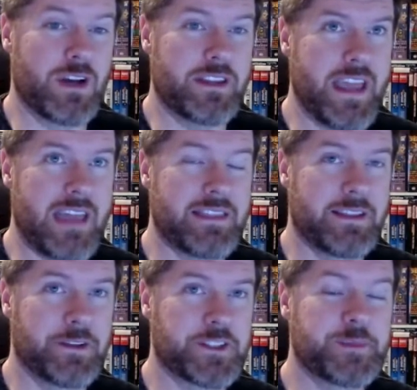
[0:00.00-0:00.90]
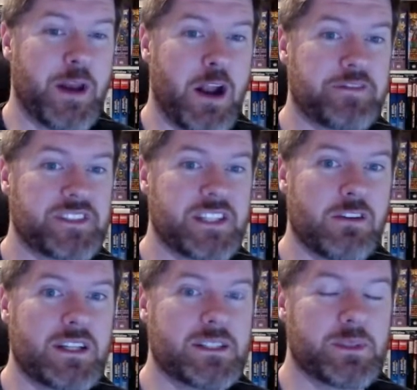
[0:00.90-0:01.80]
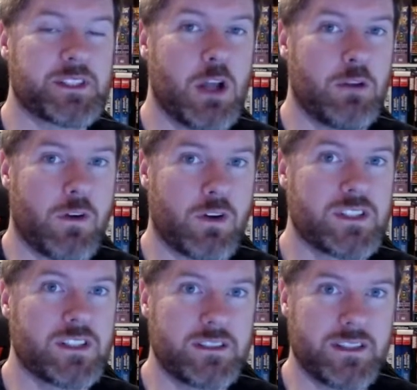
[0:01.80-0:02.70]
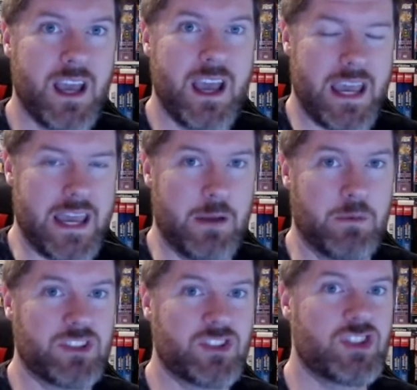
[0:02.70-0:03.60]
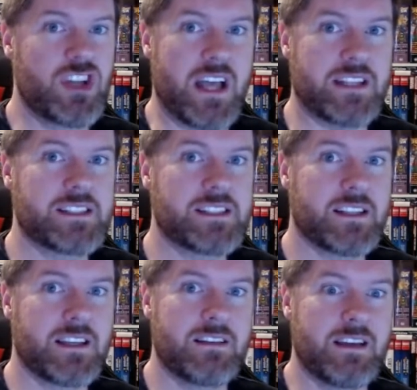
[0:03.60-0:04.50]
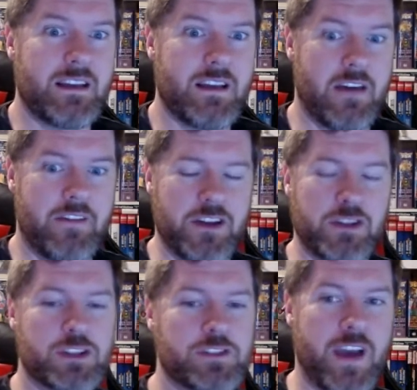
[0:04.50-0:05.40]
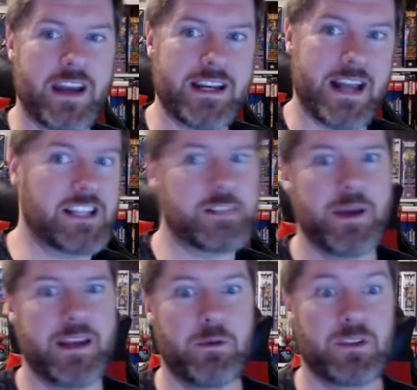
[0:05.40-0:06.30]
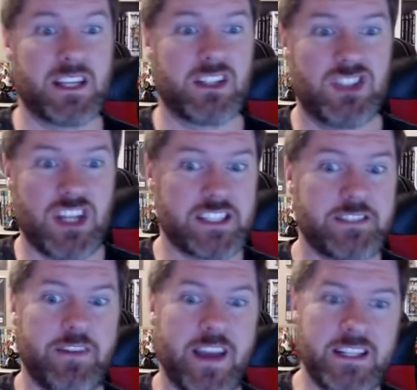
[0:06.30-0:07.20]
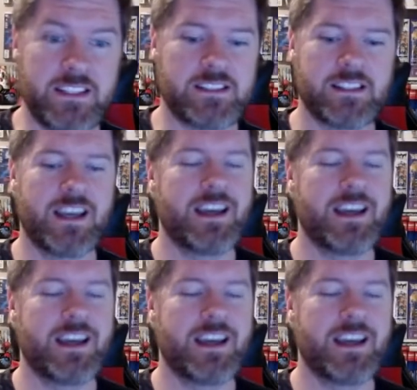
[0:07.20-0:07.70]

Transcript: They had the little spin-off series. It was called Versus, and it was just Avengers fighting X-Men. It was like just fights.